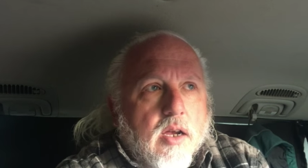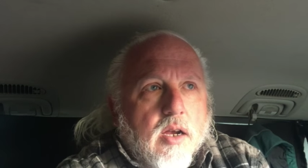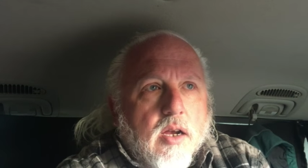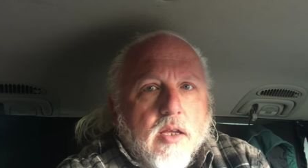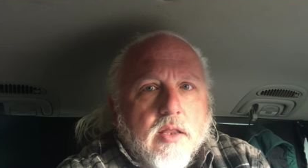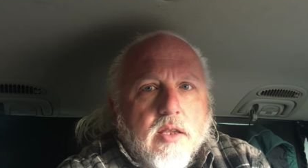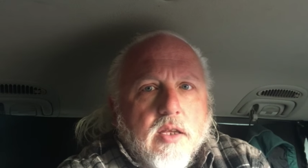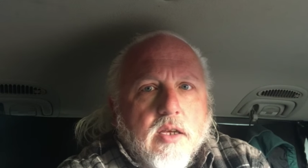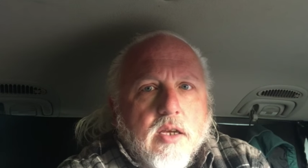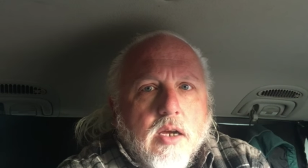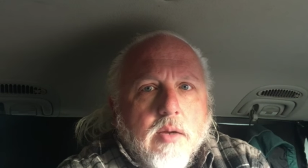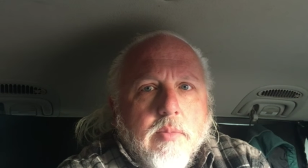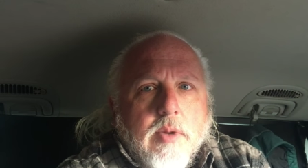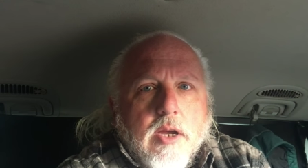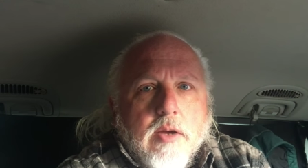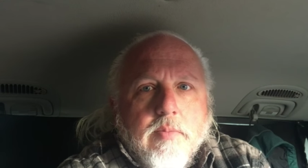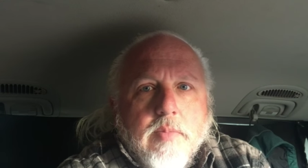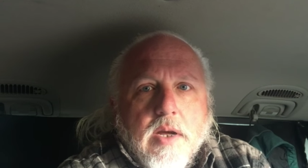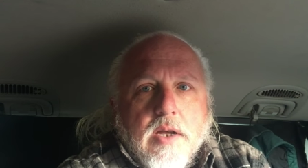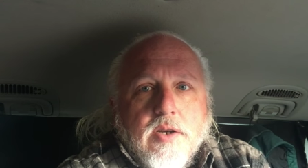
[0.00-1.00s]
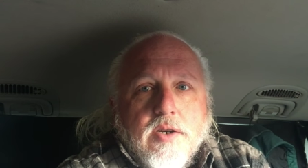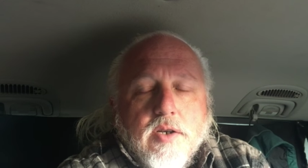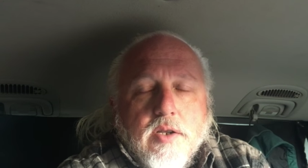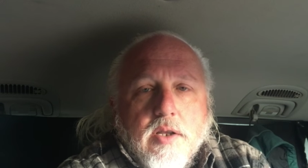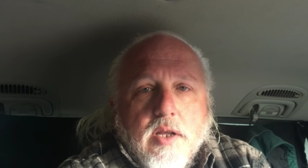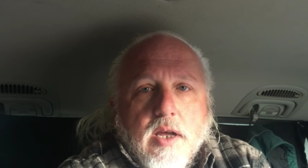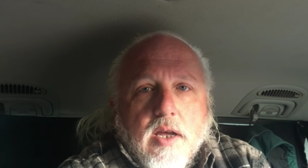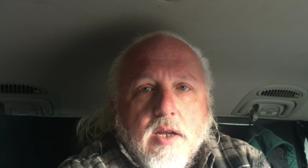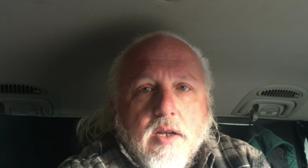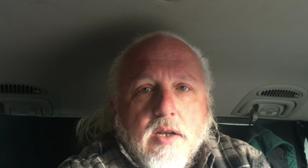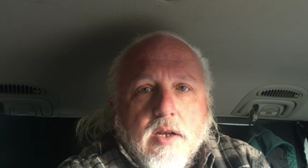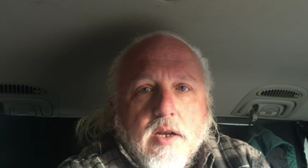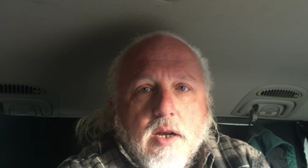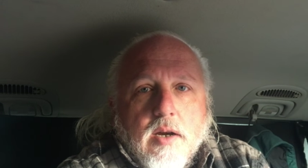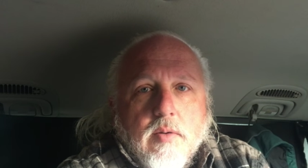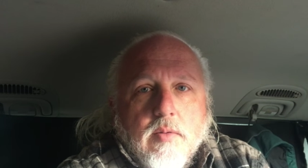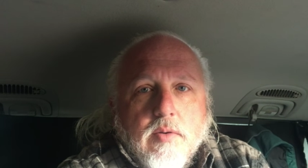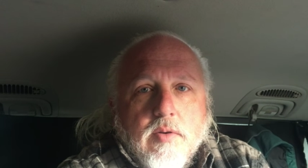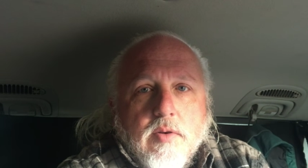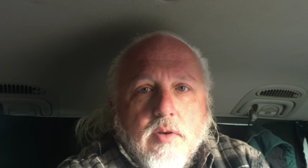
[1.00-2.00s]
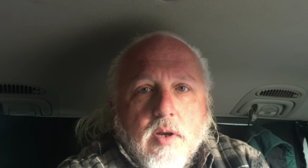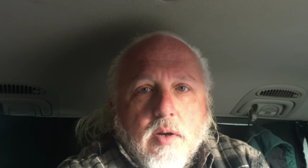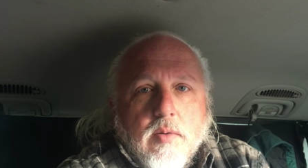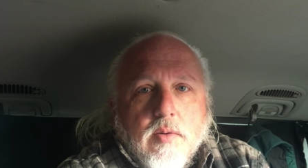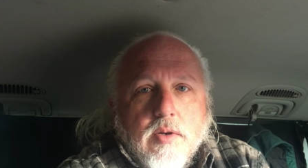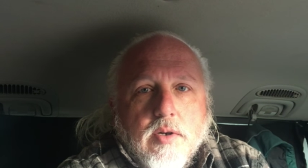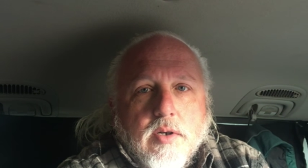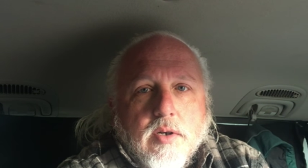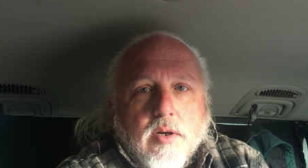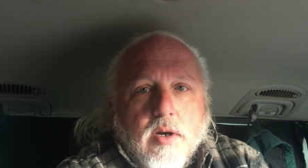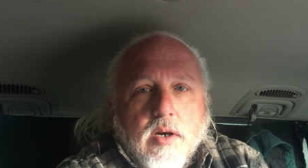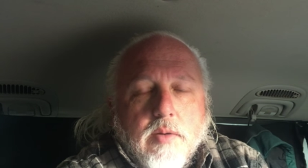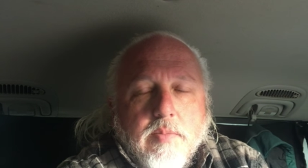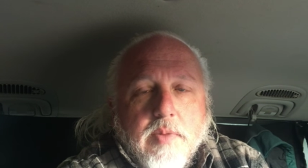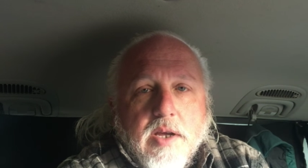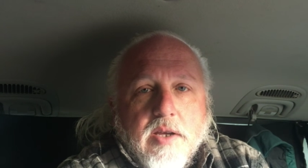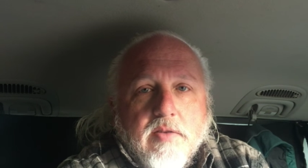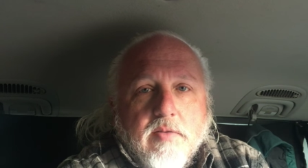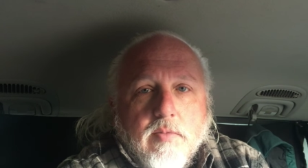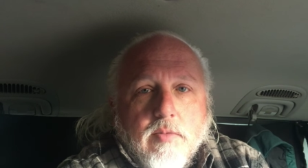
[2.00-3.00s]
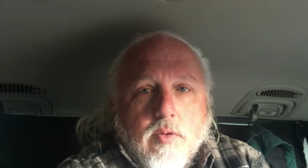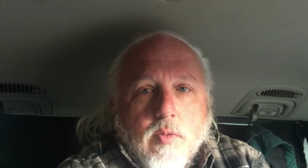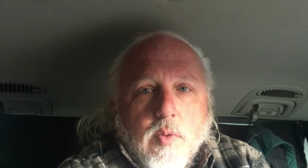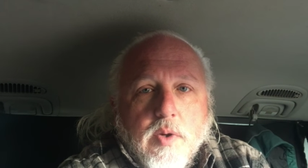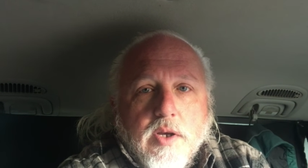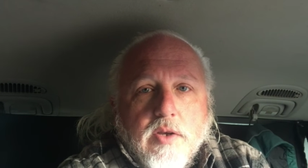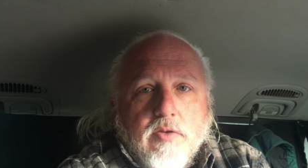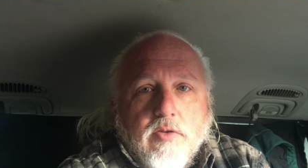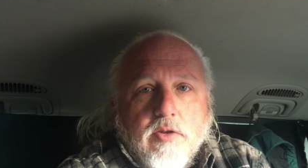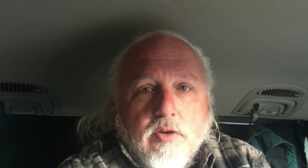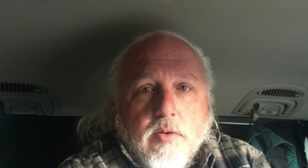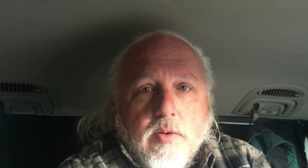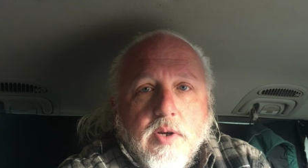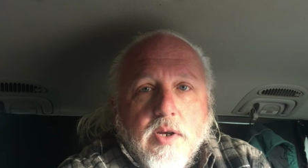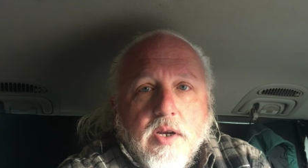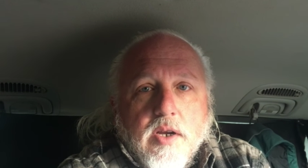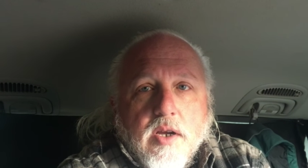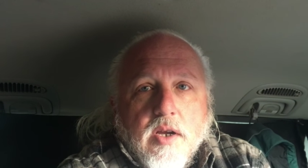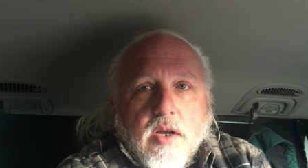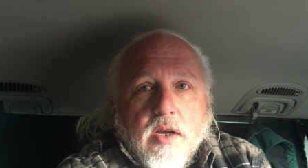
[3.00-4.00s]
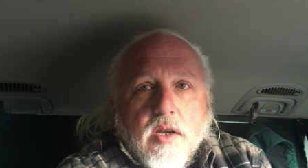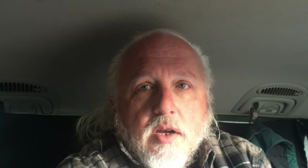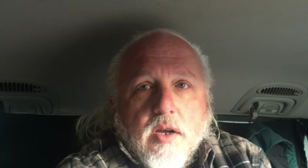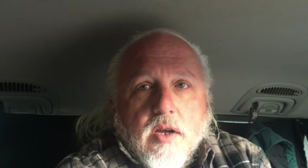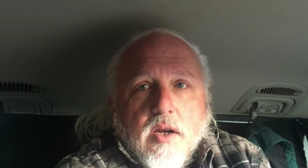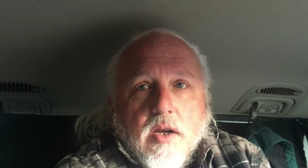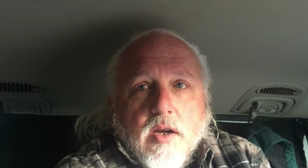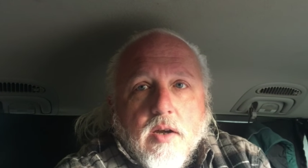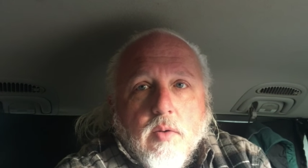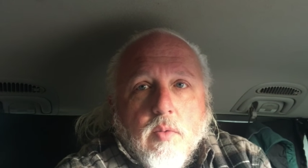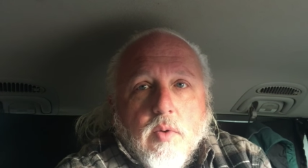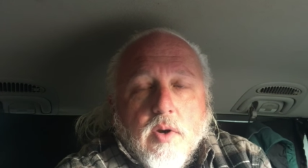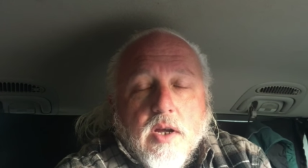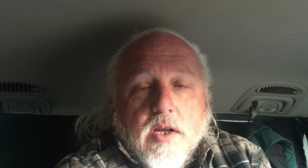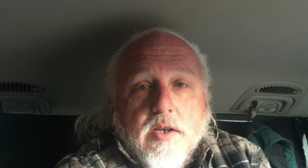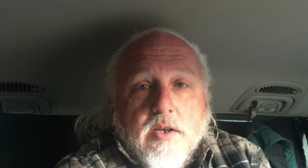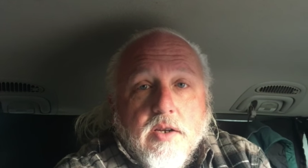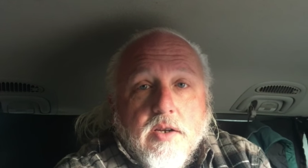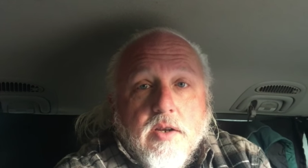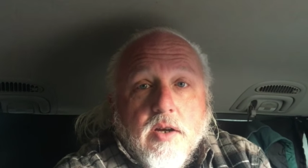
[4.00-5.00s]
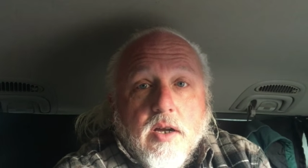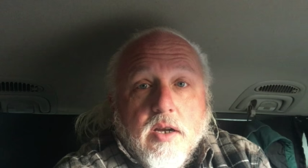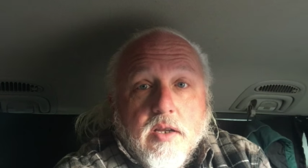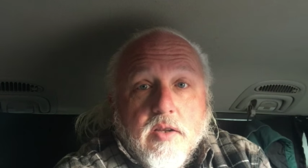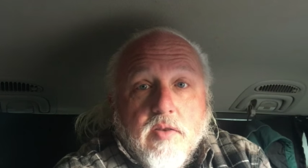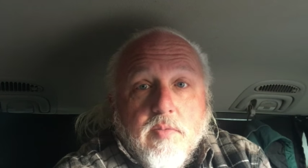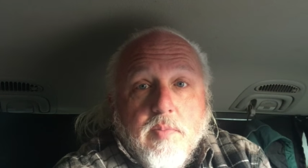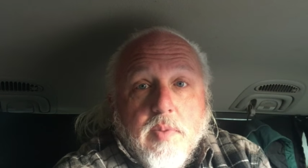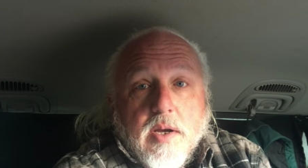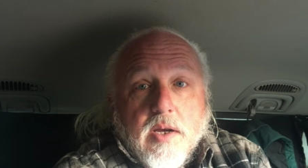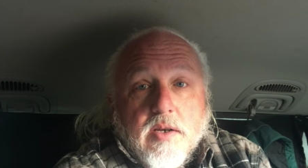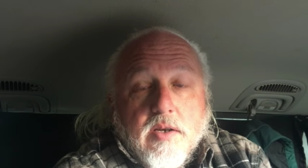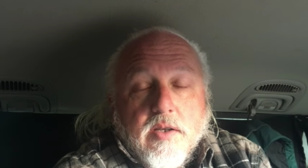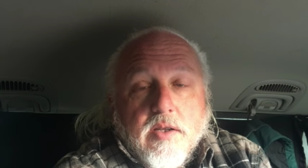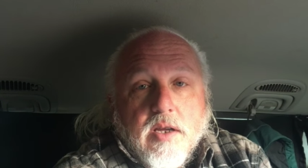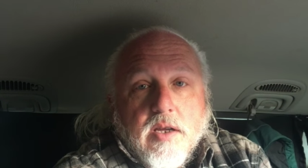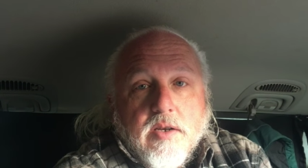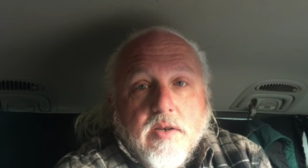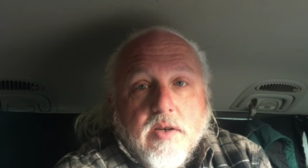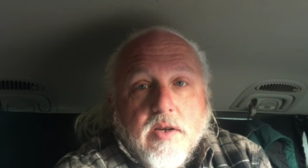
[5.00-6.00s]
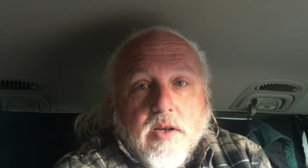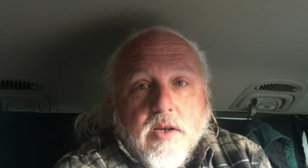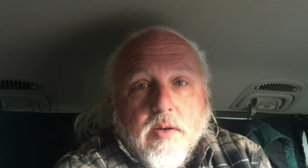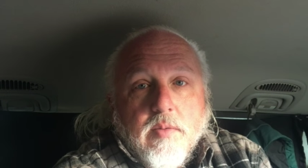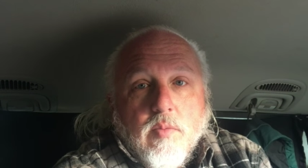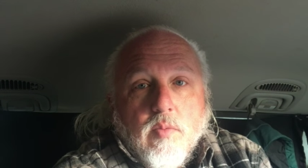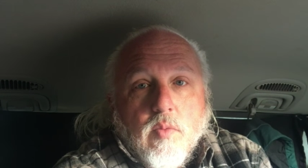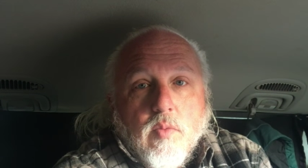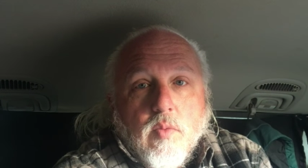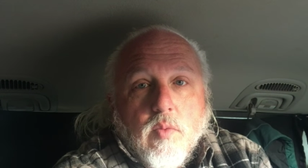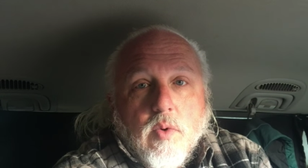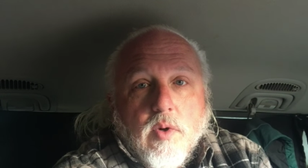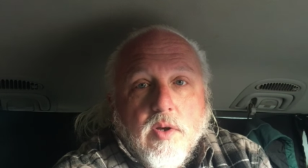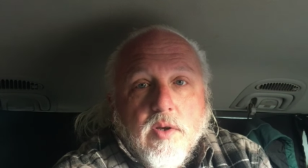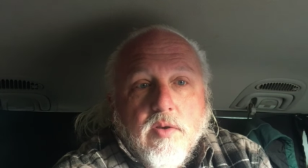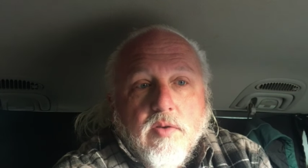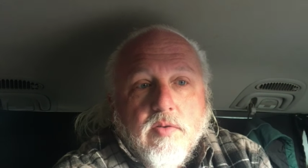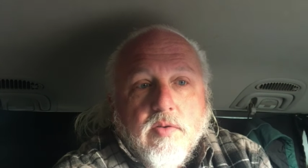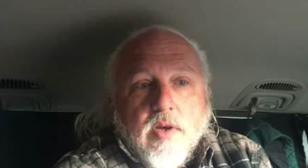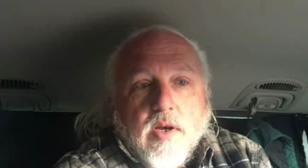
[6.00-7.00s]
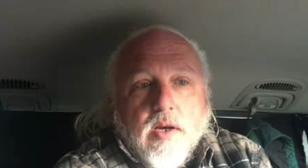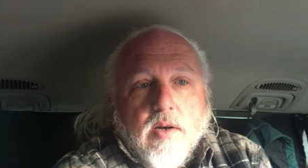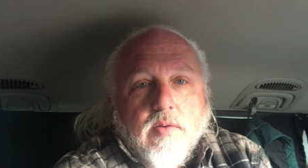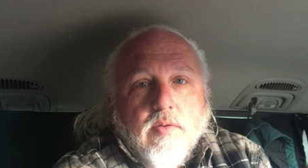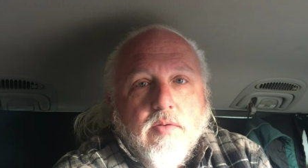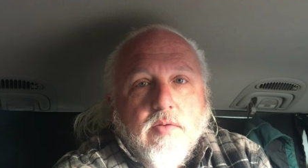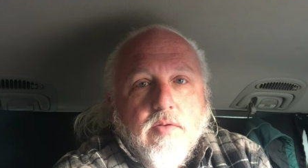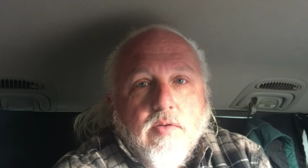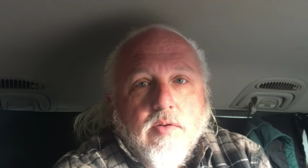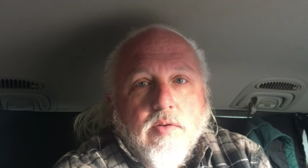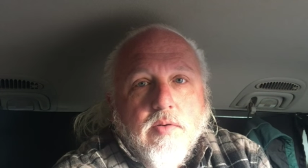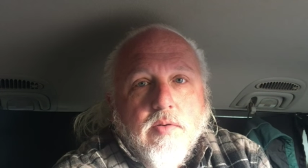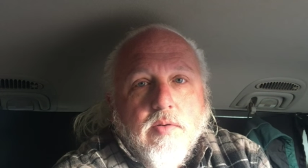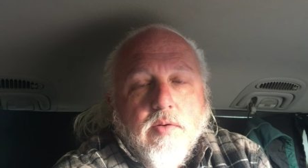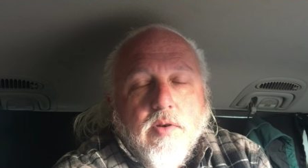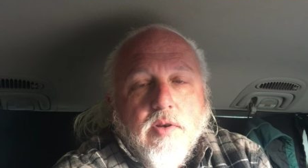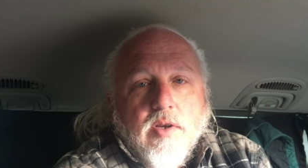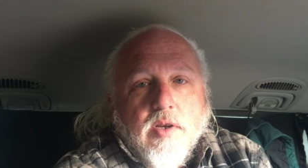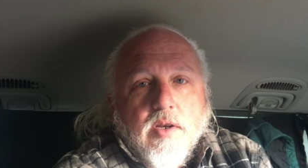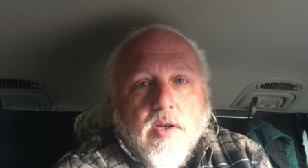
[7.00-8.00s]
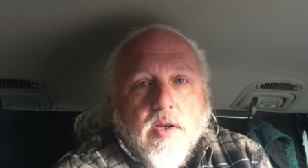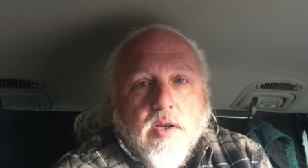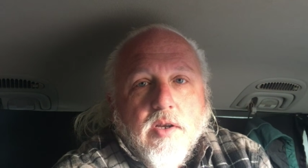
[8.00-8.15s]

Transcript: And I think I may have mentioned then that I was, I was sure I'd make some tweaks to it. Uh, what I did not expect at that time was how soon